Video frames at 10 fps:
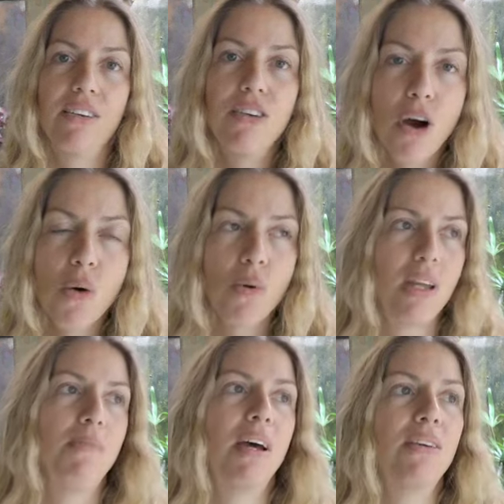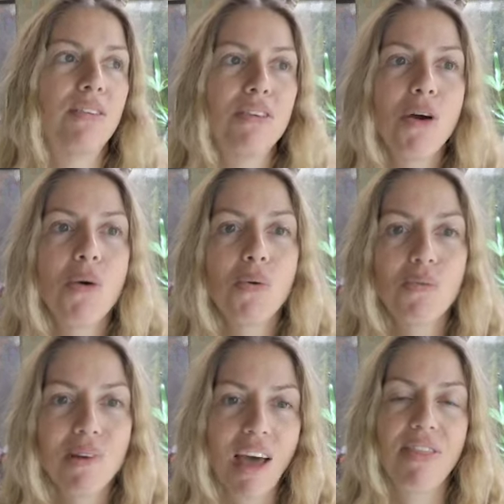no emails, no
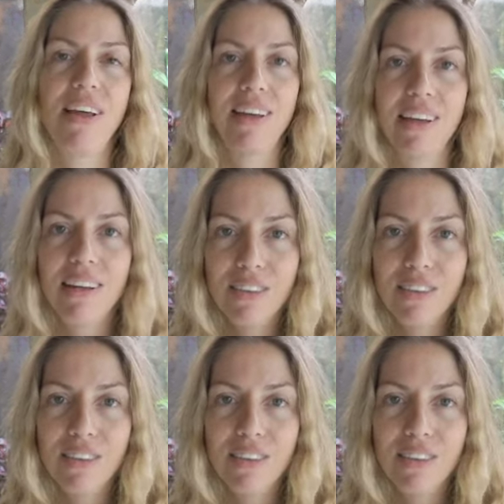nothing.